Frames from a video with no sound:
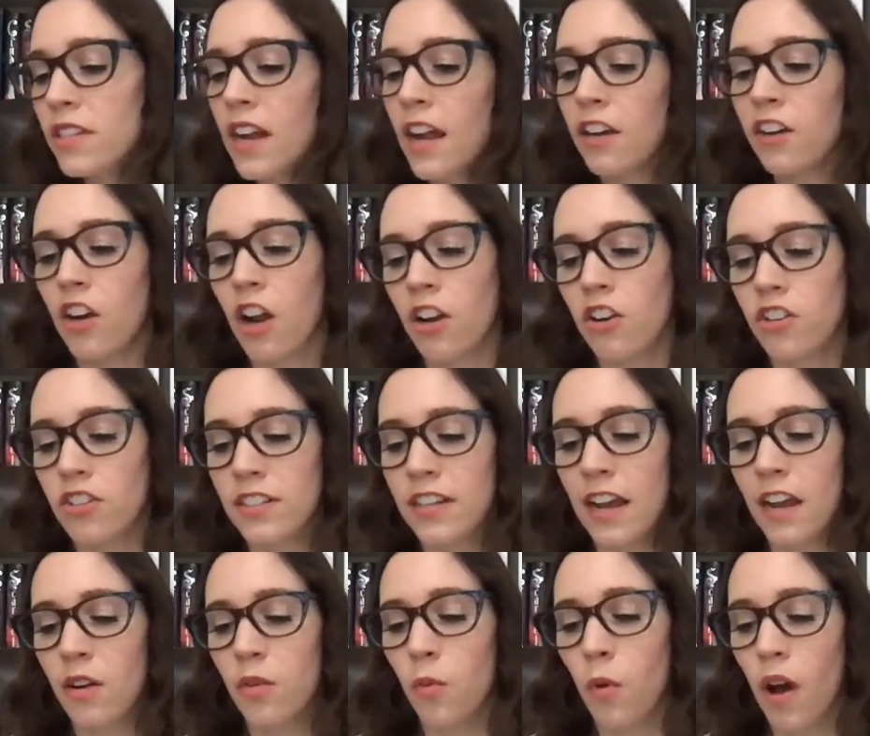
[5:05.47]
And I could
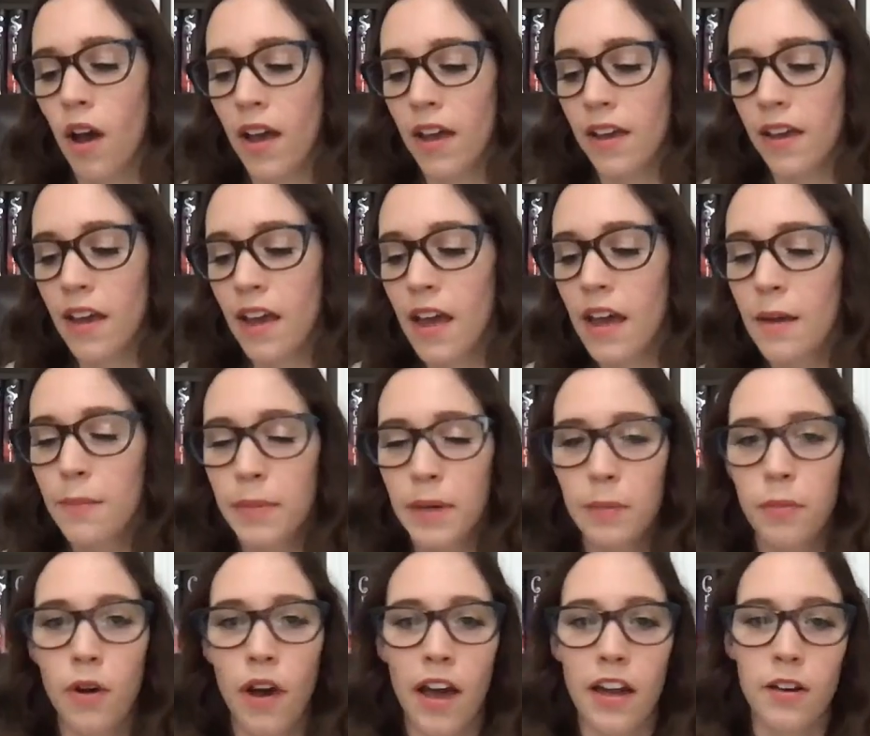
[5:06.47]
understand why
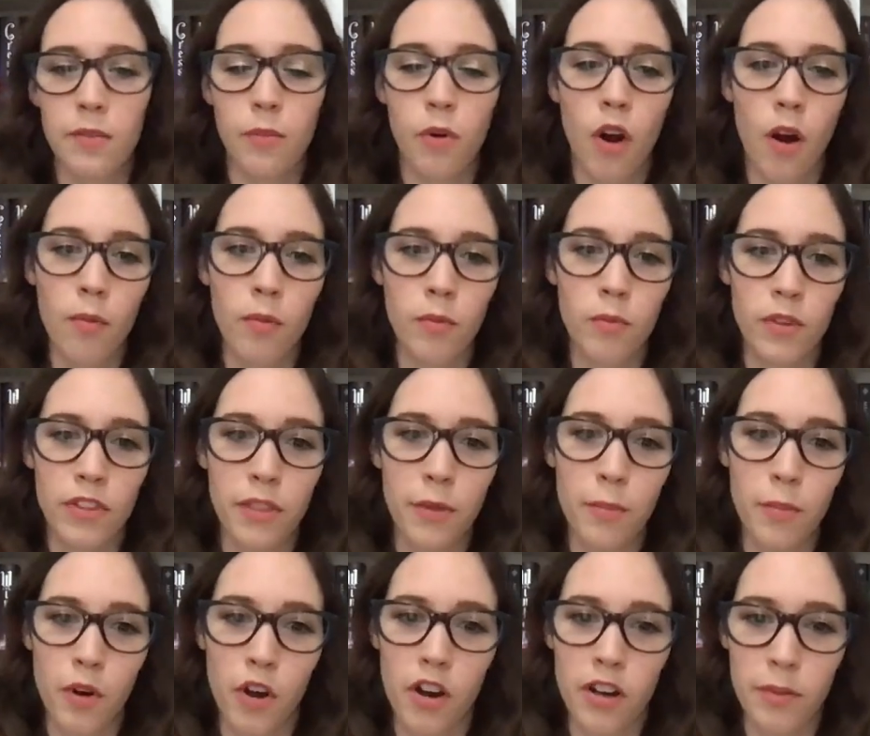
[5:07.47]
people had a problem with the
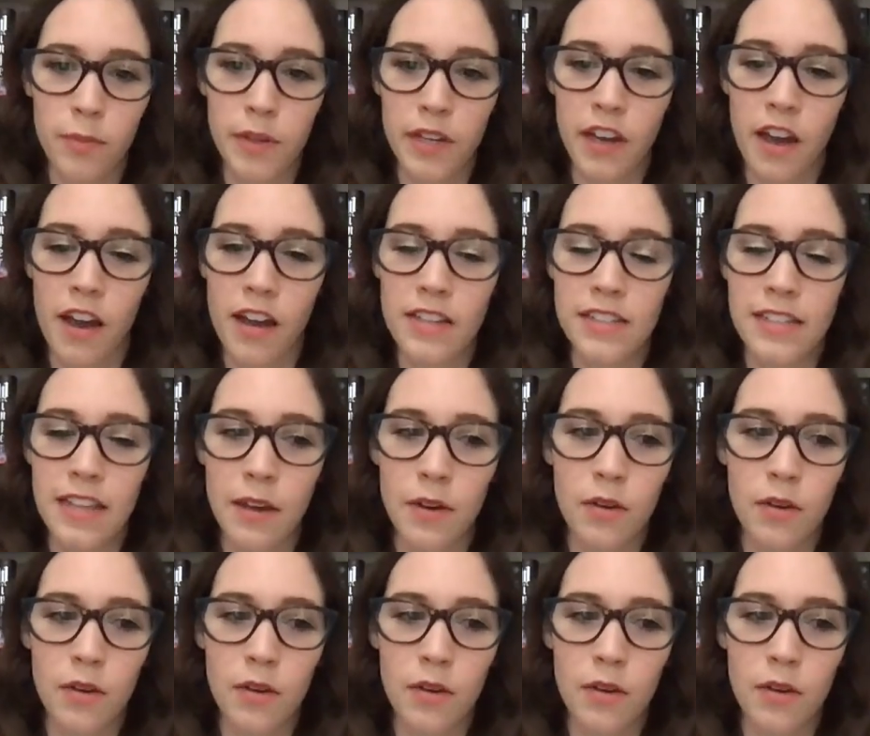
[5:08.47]
book, because